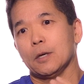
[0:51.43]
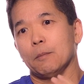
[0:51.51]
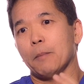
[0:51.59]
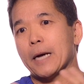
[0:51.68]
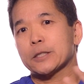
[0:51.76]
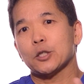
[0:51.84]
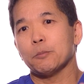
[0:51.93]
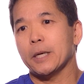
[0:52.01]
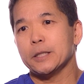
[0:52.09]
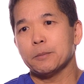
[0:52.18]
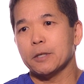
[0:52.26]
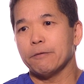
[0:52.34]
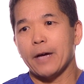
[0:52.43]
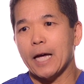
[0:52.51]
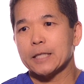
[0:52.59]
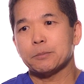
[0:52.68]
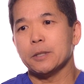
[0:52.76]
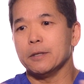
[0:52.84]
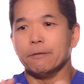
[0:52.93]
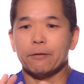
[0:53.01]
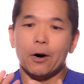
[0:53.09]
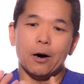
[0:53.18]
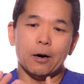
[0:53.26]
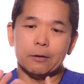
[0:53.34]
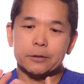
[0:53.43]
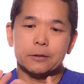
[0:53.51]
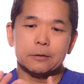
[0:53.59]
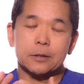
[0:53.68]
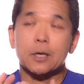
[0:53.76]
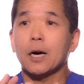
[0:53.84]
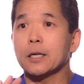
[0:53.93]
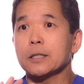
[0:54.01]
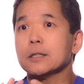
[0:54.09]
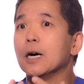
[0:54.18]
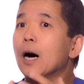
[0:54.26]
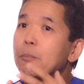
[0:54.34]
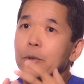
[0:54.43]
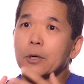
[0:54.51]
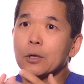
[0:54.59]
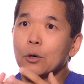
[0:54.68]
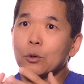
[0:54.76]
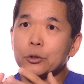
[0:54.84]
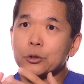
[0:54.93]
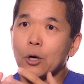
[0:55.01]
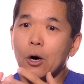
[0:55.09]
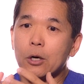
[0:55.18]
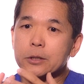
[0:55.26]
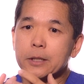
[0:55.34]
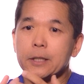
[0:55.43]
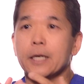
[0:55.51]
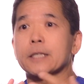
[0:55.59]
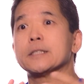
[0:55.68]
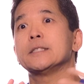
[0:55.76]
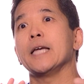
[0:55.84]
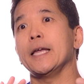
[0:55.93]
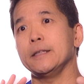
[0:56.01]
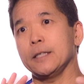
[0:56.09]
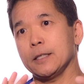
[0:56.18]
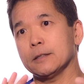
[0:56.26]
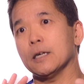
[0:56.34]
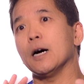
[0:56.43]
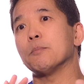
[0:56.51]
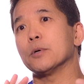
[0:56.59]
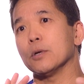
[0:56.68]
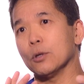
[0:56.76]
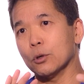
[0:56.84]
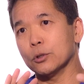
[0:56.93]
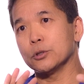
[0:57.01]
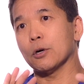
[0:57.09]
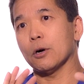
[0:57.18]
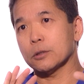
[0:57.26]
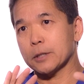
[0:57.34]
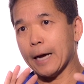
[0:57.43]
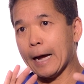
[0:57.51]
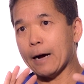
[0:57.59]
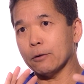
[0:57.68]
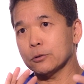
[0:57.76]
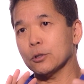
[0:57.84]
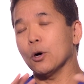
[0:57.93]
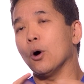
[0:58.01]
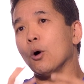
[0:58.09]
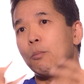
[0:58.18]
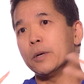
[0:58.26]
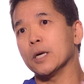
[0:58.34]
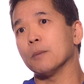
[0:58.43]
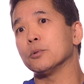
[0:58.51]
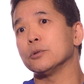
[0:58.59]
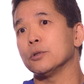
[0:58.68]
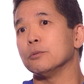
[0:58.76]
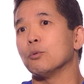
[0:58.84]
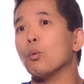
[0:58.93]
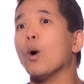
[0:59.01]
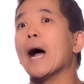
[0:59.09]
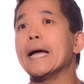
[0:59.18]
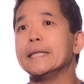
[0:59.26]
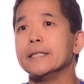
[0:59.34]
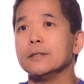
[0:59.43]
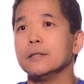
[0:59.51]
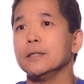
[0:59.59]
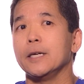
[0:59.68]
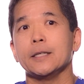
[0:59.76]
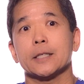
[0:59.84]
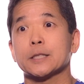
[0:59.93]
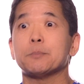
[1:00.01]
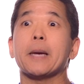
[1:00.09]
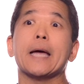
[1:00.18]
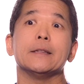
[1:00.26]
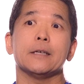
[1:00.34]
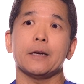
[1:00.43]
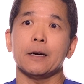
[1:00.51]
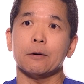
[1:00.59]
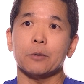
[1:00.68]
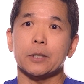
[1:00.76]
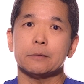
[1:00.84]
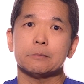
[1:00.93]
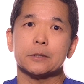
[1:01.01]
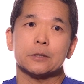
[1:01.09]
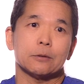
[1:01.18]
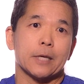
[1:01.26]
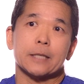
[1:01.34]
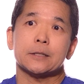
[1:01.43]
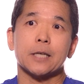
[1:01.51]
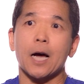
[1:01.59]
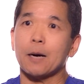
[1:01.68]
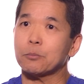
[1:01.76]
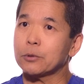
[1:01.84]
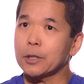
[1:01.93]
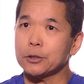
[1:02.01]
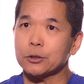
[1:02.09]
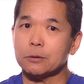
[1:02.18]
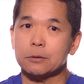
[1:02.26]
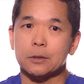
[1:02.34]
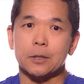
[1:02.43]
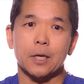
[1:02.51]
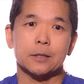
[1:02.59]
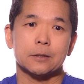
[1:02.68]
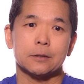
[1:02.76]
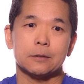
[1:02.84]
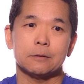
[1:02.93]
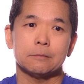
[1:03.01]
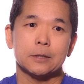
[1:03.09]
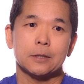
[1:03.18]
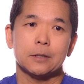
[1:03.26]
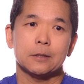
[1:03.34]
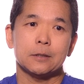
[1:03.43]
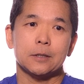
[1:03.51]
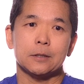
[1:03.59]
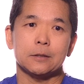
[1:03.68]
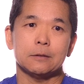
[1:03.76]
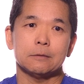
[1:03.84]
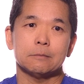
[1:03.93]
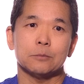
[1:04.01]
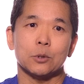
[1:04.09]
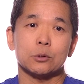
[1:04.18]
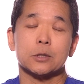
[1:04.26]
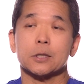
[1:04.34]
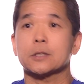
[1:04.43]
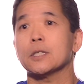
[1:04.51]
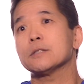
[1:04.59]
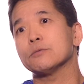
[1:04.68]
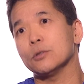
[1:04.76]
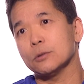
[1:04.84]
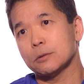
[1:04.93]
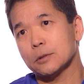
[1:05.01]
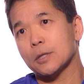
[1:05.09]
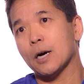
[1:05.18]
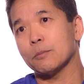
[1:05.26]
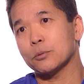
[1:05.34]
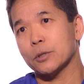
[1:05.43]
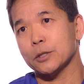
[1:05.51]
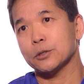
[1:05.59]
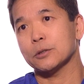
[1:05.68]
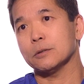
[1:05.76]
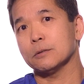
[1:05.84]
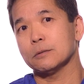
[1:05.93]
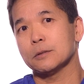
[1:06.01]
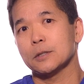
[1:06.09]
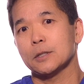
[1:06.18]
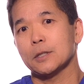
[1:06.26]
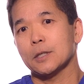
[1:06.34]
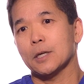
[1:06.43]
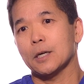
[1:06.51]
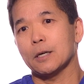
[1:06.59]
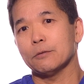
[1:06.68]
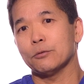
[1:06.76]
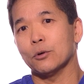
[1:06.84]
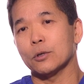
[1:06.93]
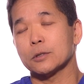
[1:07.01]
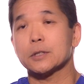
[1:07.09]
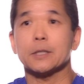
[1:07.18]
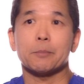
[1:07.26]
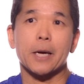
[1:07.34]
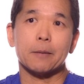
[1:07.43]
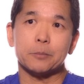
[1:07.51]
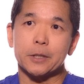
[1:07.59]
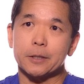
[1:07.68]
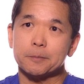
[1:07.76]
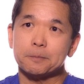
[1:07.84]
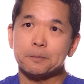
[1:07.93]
maxillomandibular advancement involves cutting the upper and lower jaws and extending the upper and lower jaws out to open up or to widen and expand the airway. So that's the operation, and that's the most successful operation for sleep apnea.